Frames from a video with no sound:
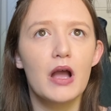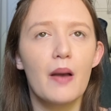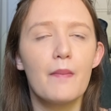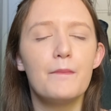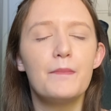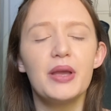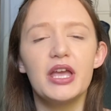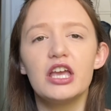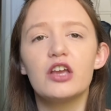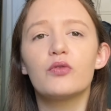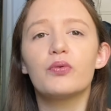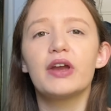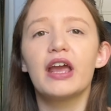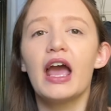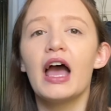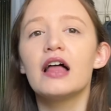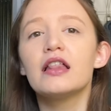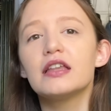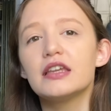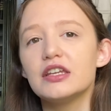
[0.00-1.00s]
big
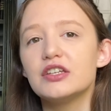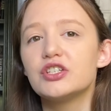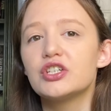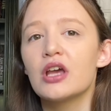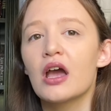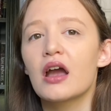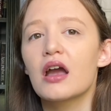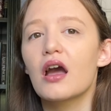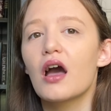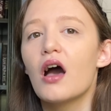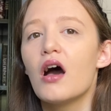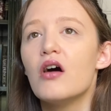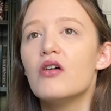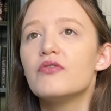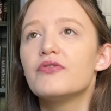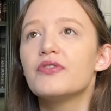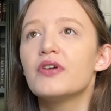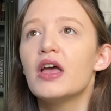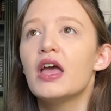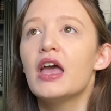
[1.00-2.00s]
reality check of,
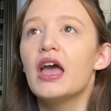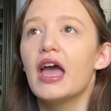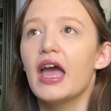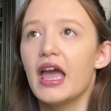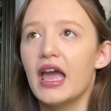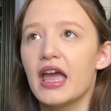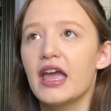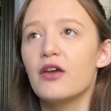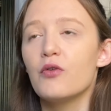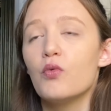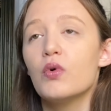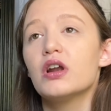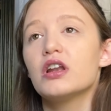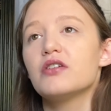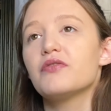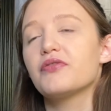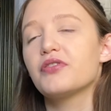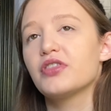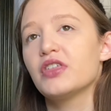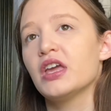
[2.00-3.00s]
hey, what if
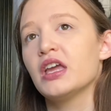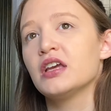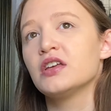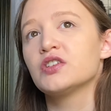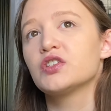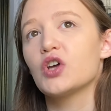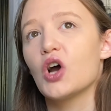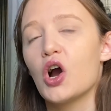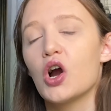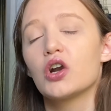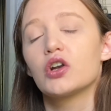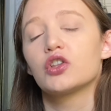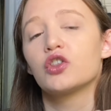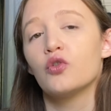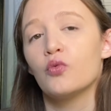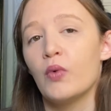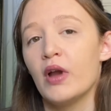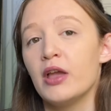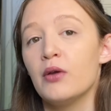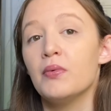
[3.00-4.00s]
things aren't the
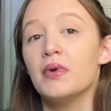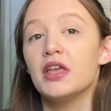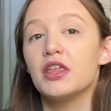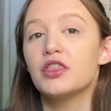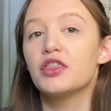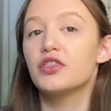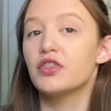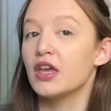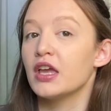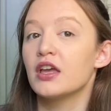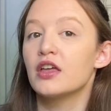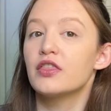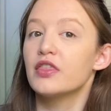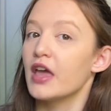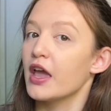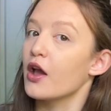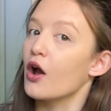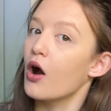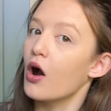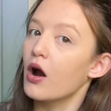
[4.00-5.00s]
way we think
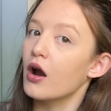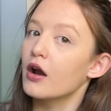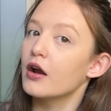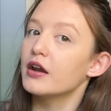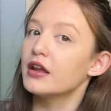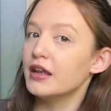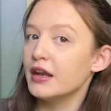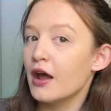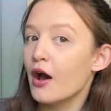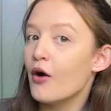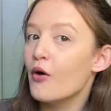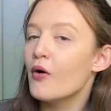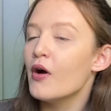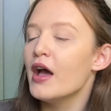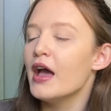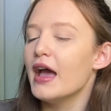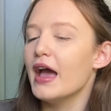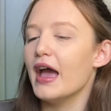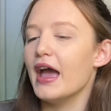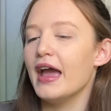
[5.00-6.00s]
they are,
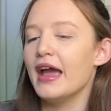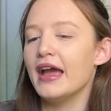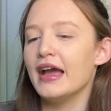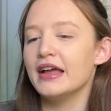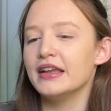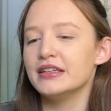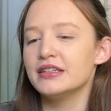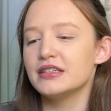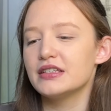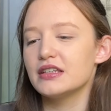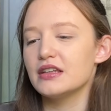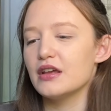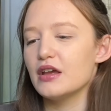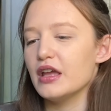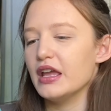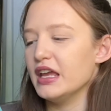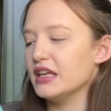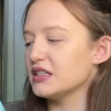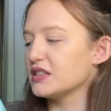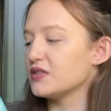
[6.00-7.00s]
And
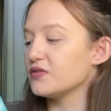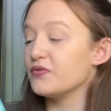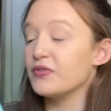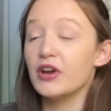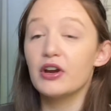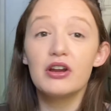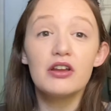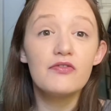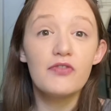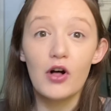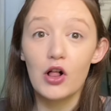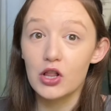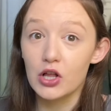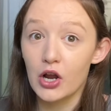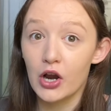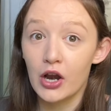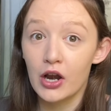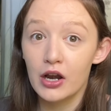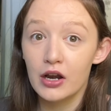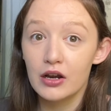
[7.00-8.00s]
it's very
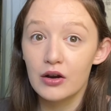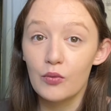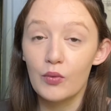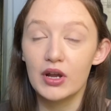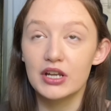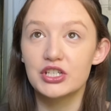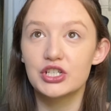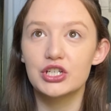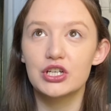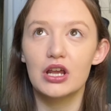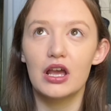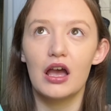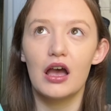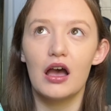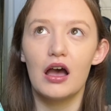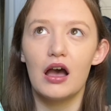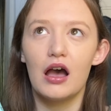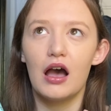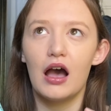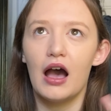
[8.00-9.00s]
vulgar, which
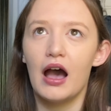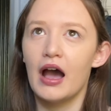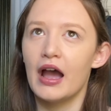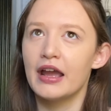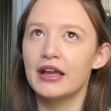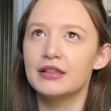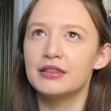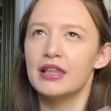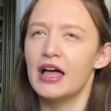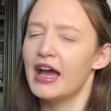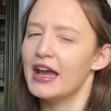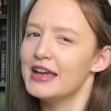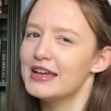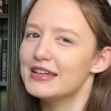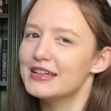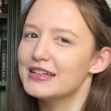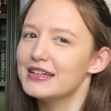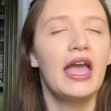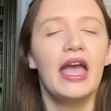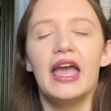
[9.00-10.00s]
I
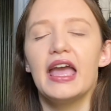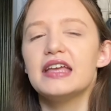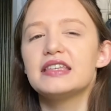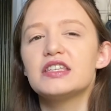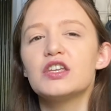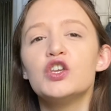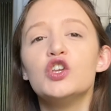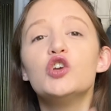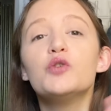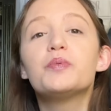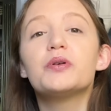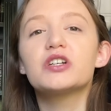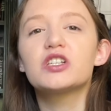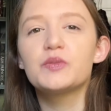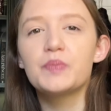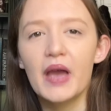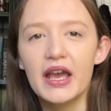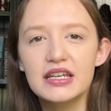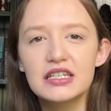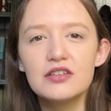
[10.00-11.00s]
like. It's a new
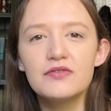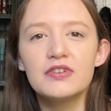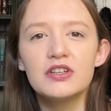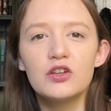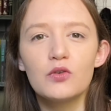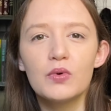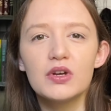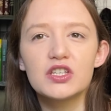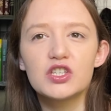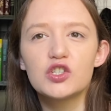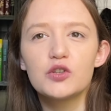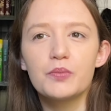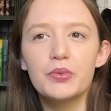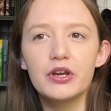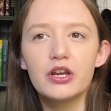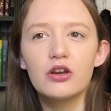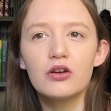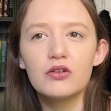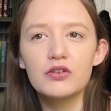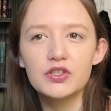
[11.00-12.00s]
perspective into what
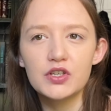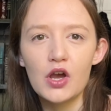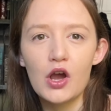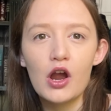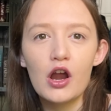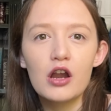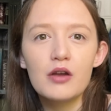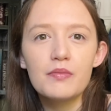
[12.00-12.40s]
superheroes are